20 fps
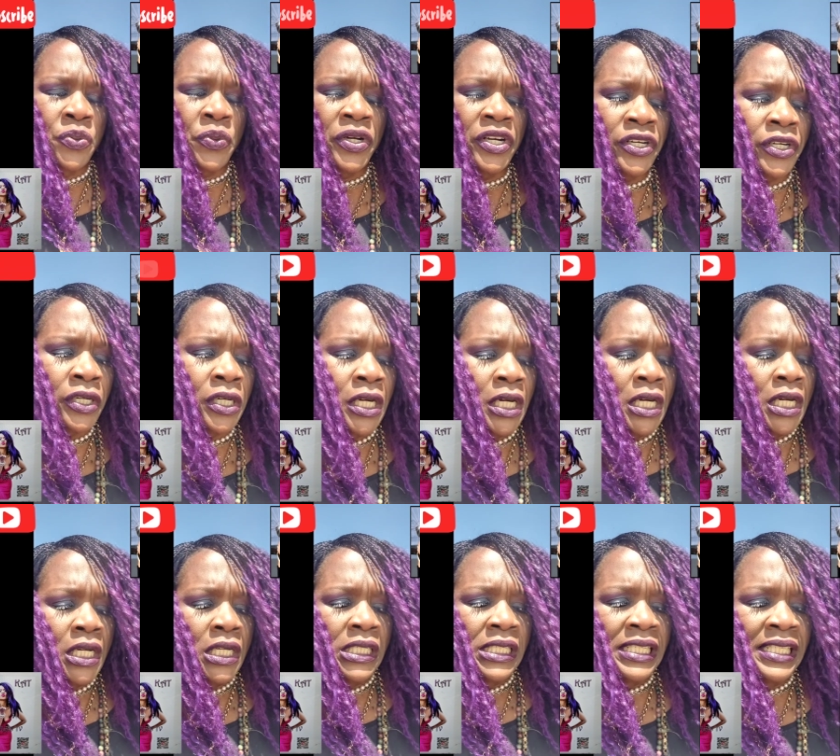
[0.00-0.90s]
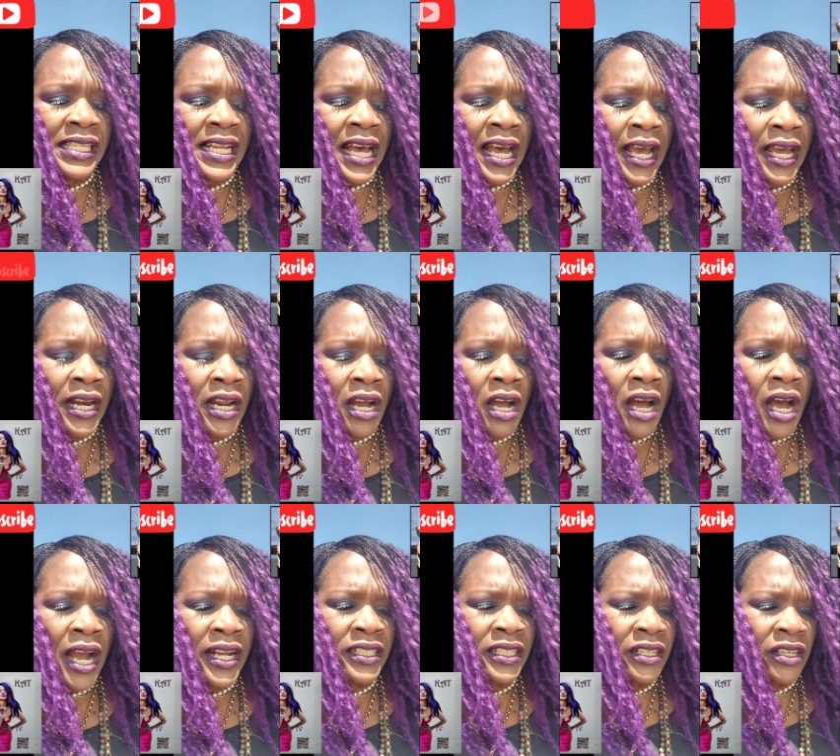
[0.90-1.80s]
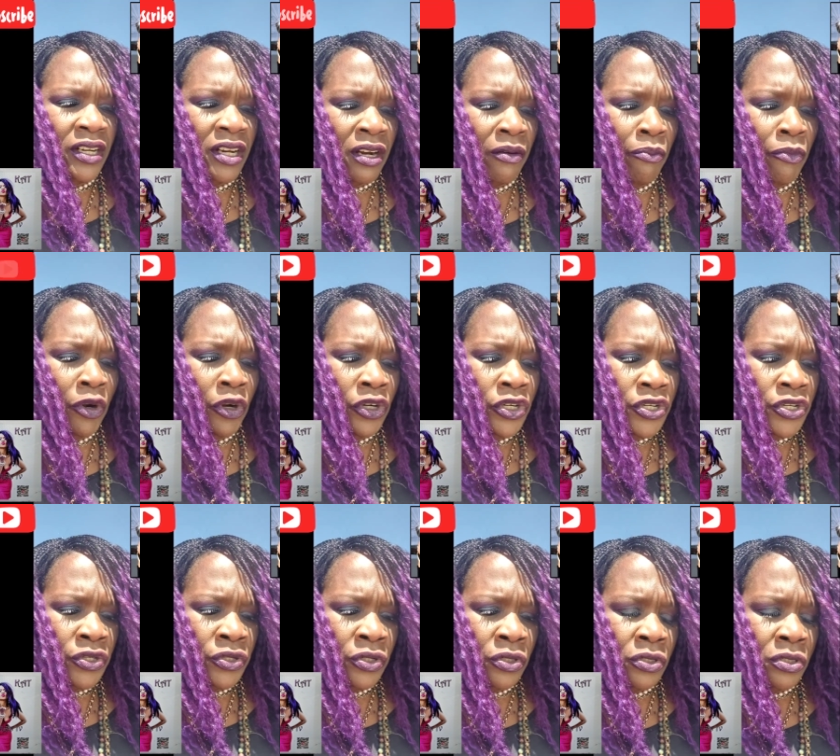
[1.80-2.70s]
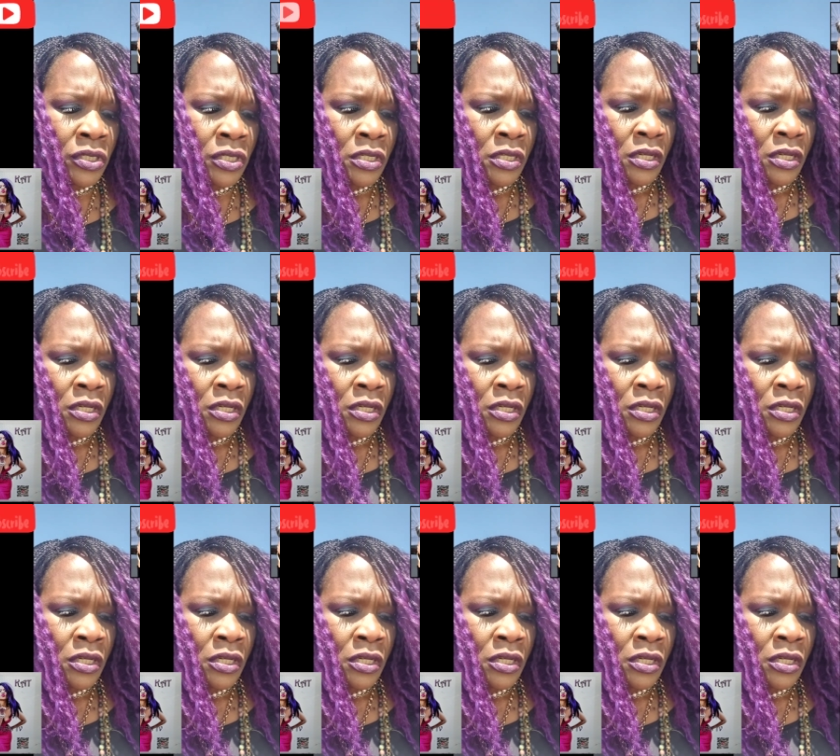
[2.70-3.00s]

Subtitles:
Twitter, is that I did a commercial